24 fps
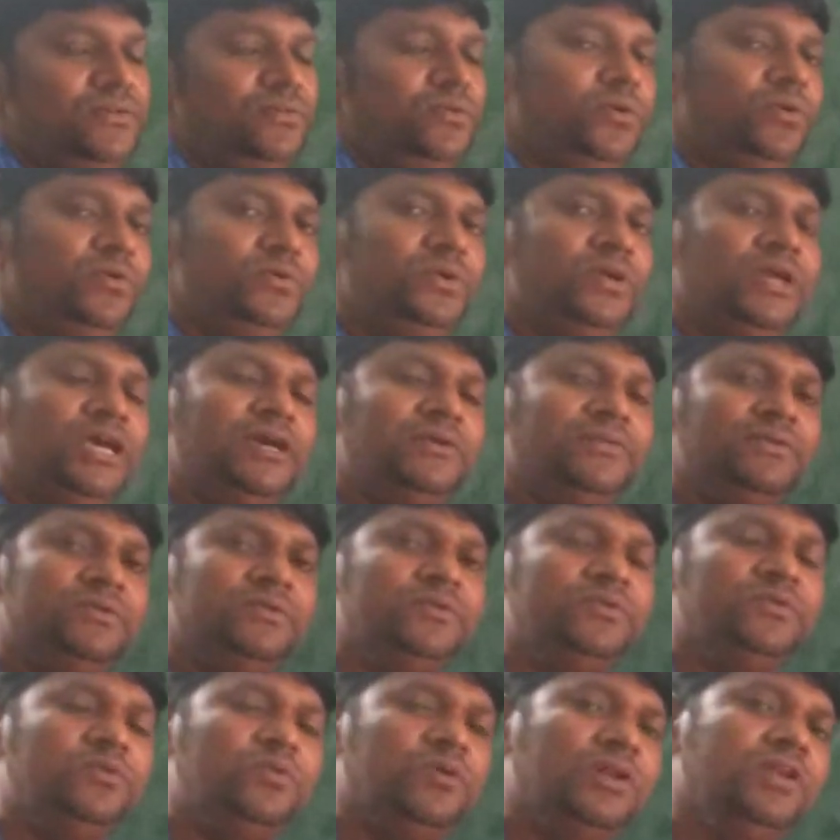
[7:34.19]
Though you have a
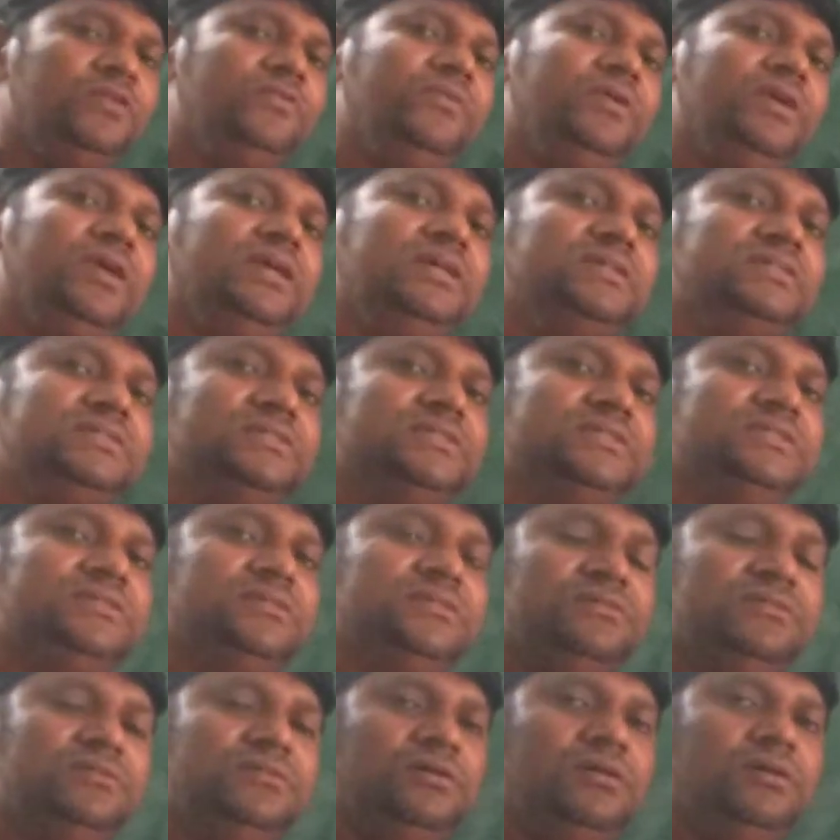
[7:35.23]
good
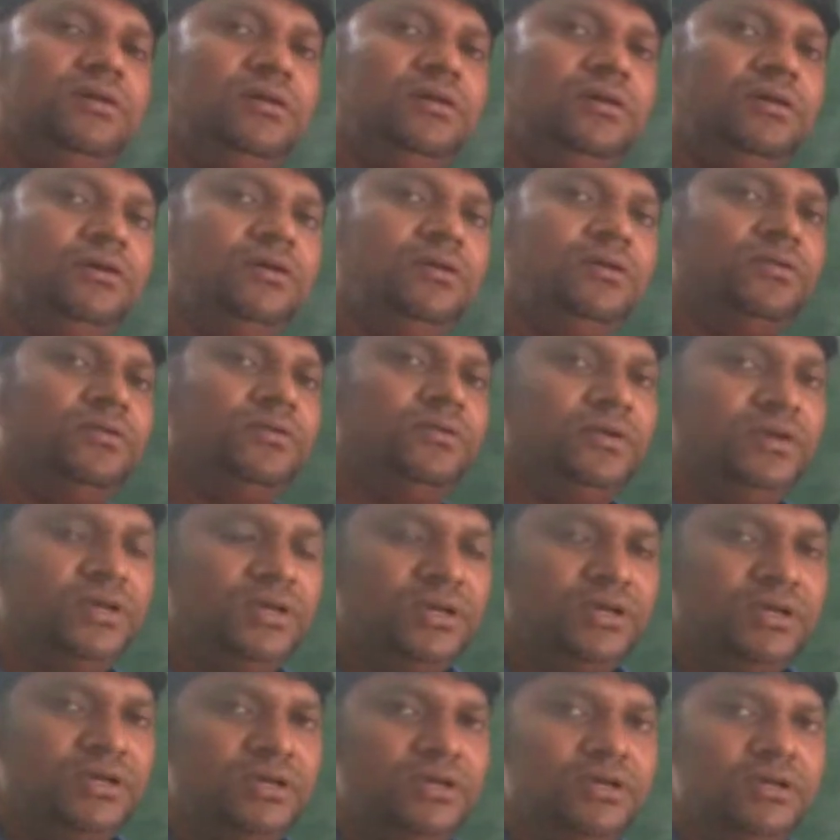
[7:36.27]
qualification
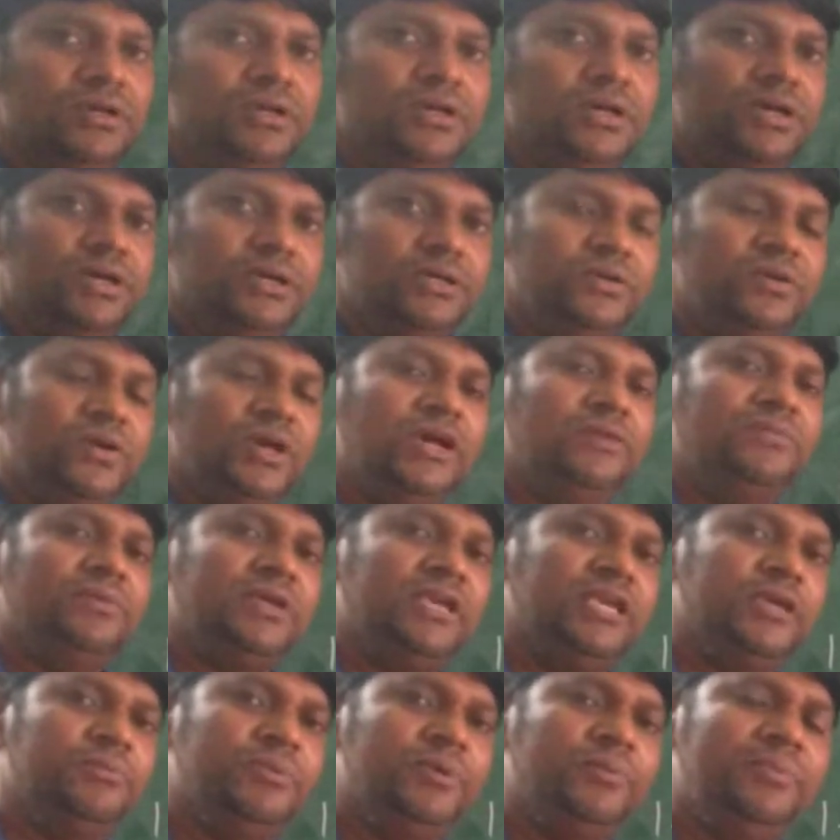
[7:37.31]
or you
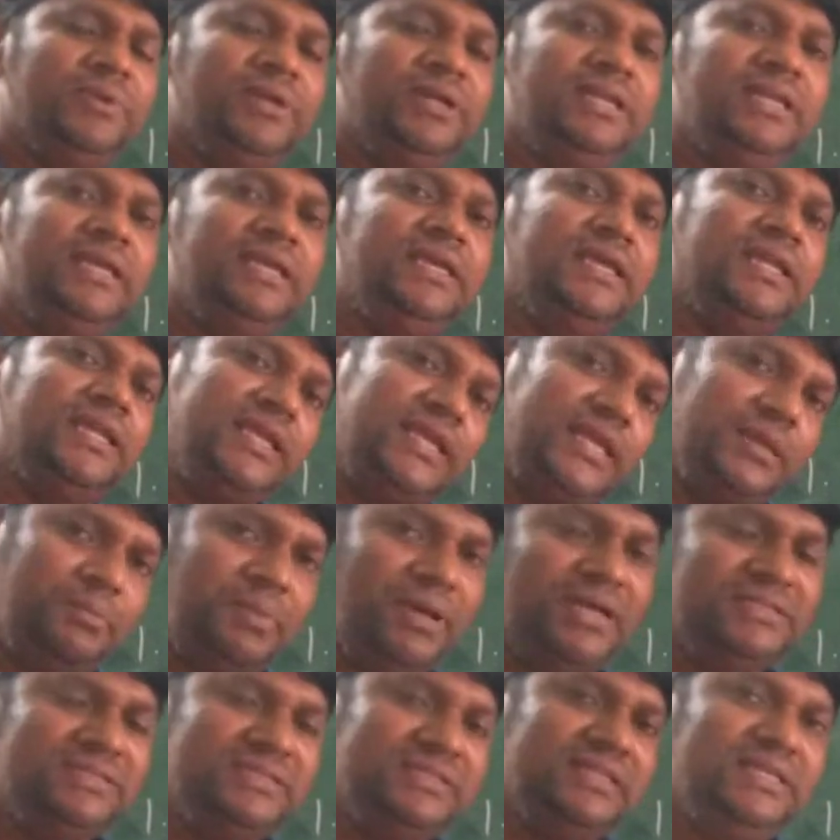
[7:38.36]
have capability and
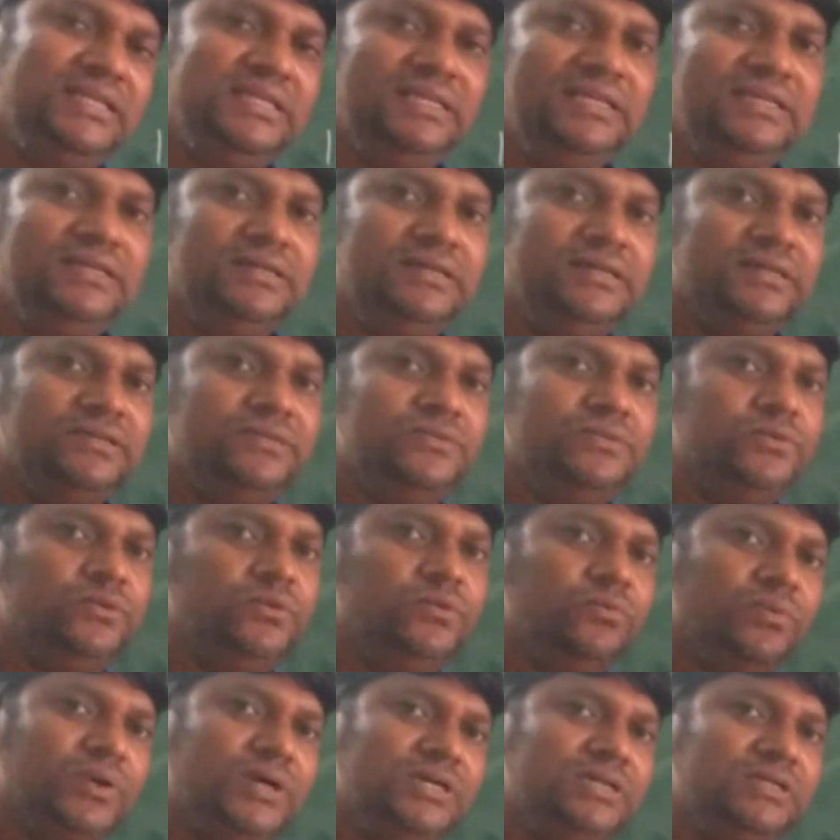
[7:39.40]
capacity to
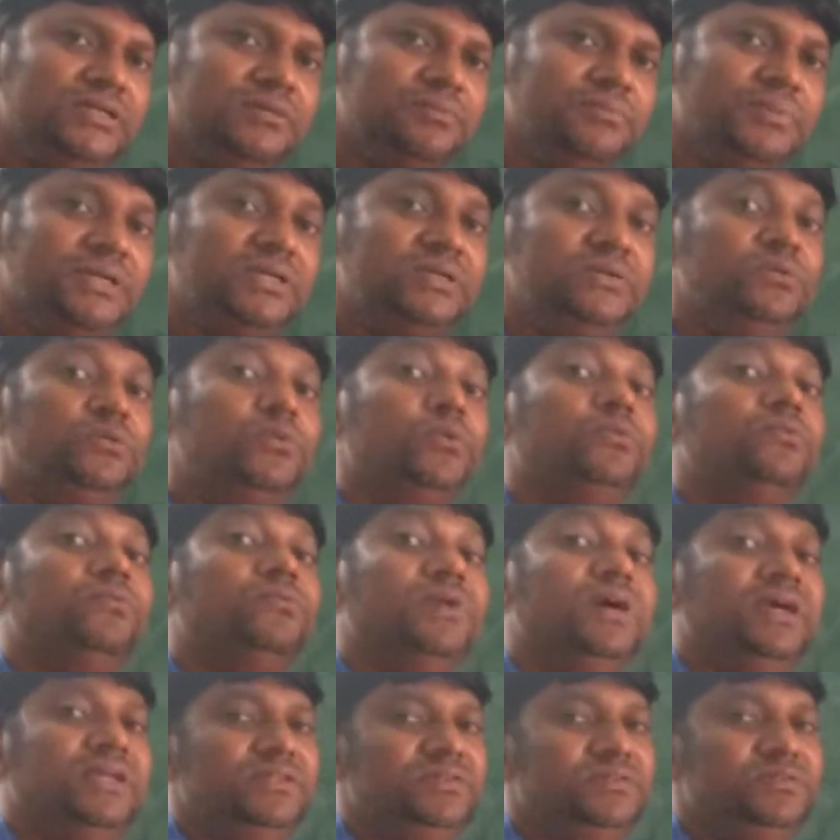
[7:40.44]
do work, but you don't
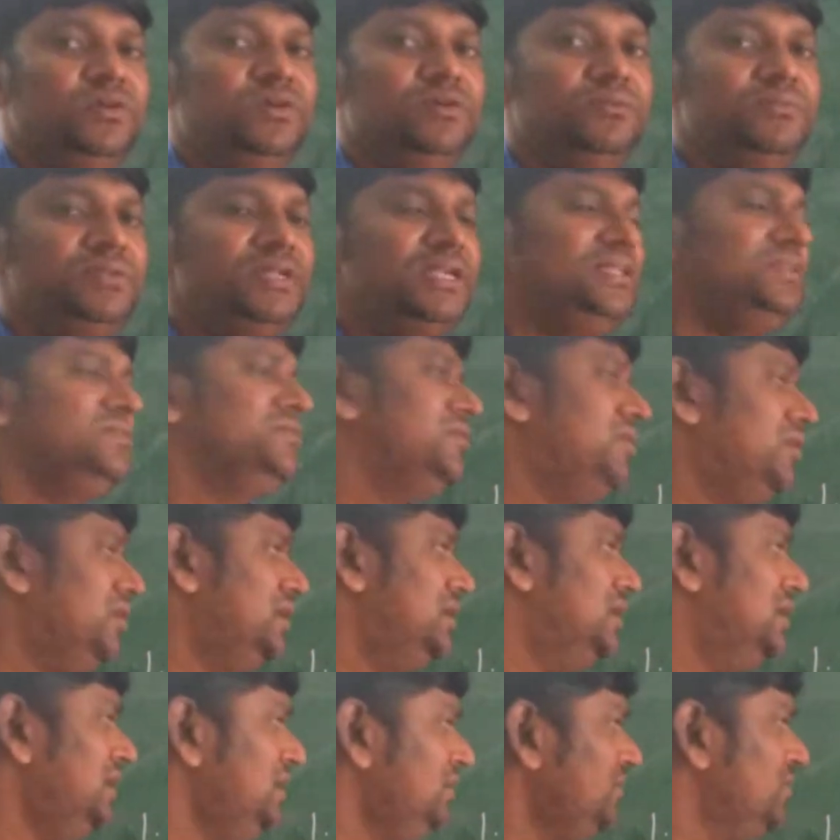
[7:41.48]
find job. That is
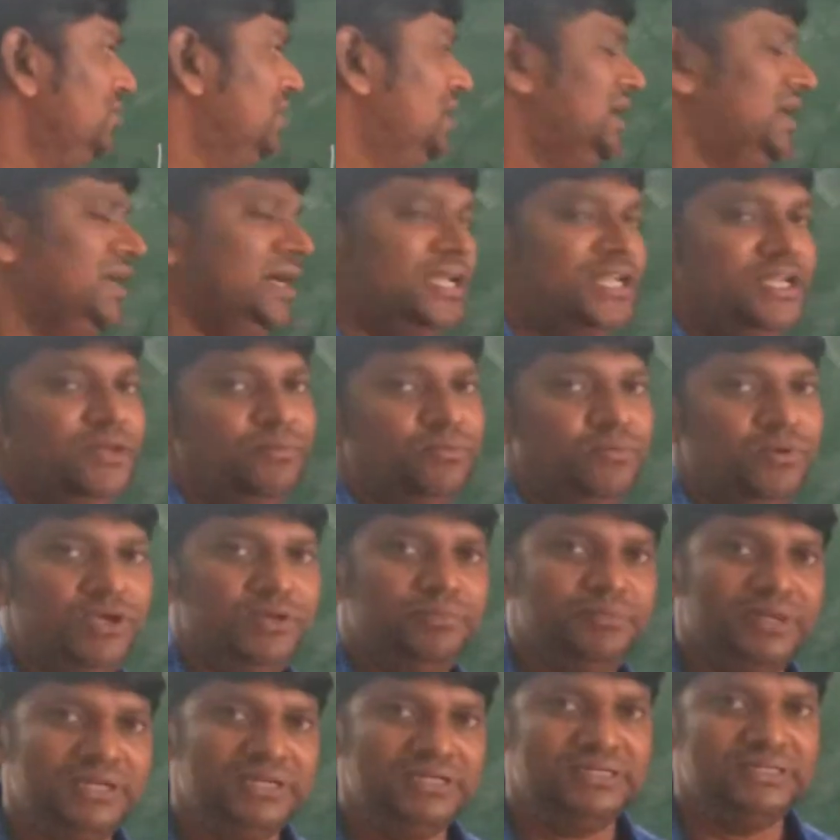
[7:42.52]
called
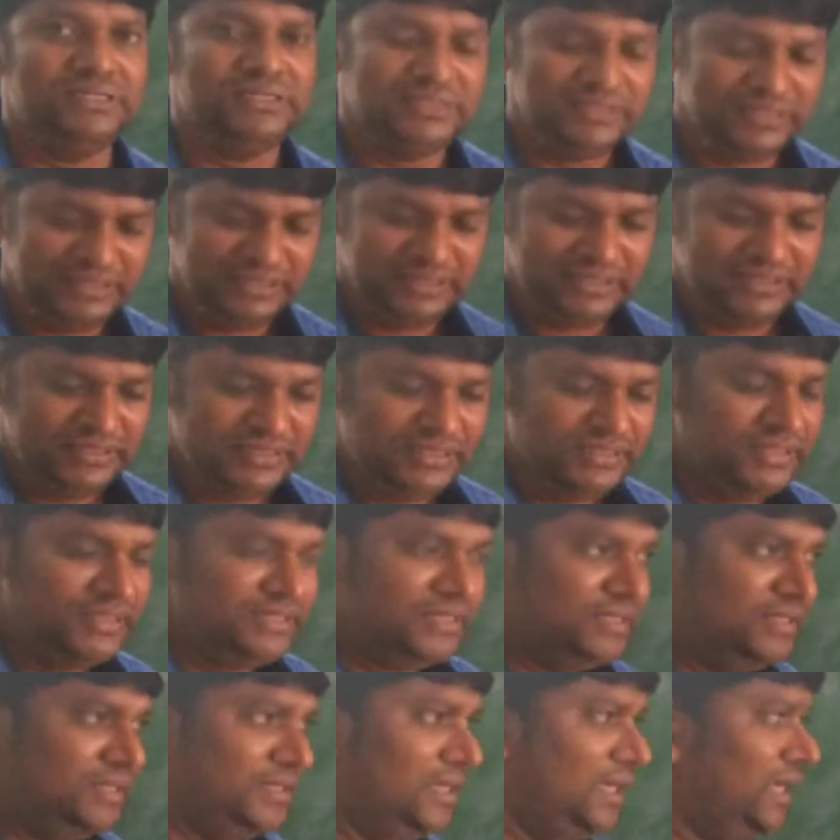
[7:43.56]
unemployment.
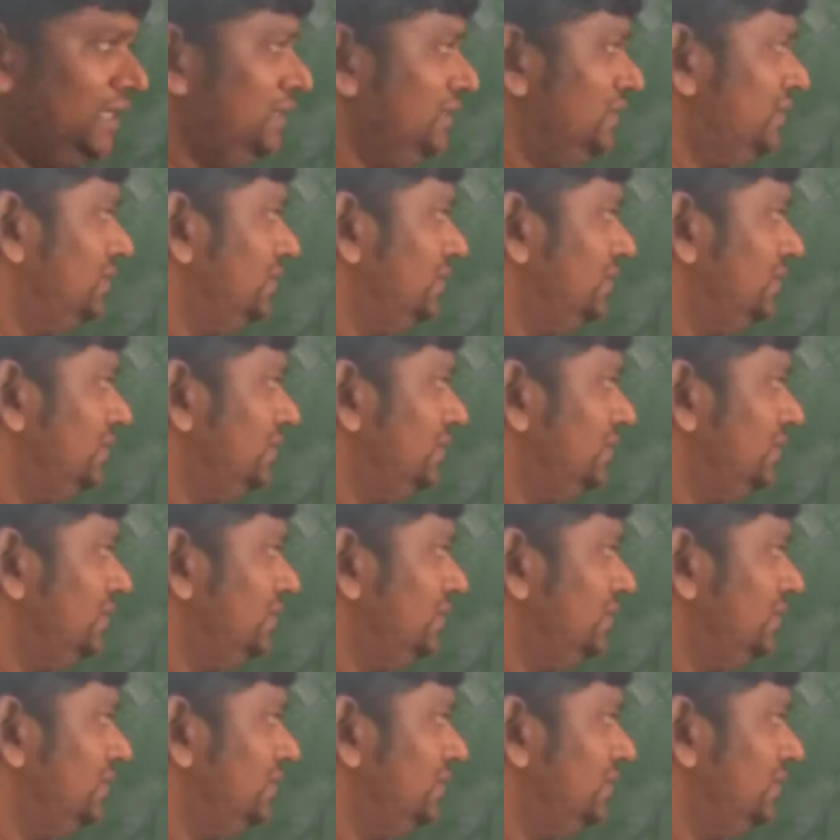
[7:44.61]
And